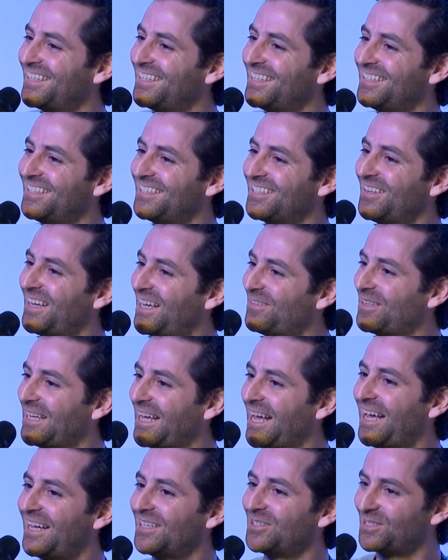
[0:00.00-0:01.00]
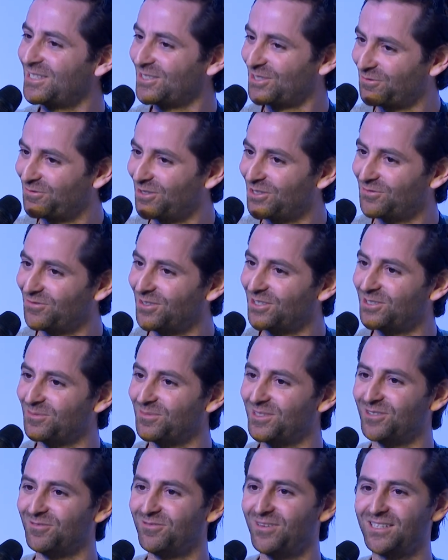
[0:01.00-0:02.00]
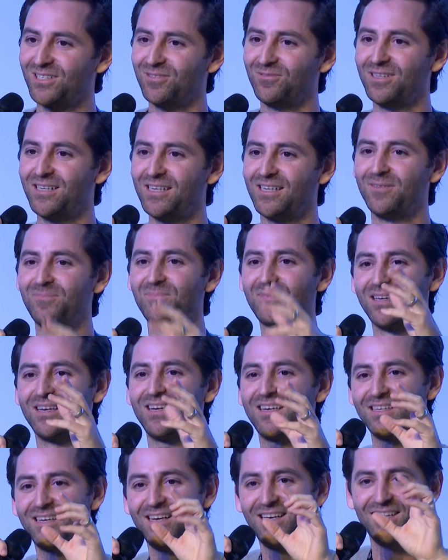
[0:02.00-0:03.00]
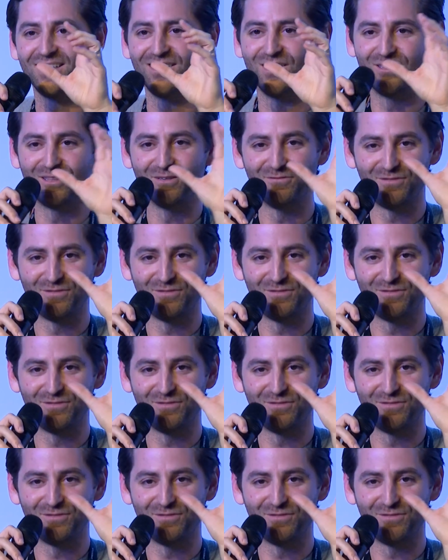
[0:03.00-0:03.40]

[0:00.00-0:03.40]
you know, having ads, because the first version was effectively, the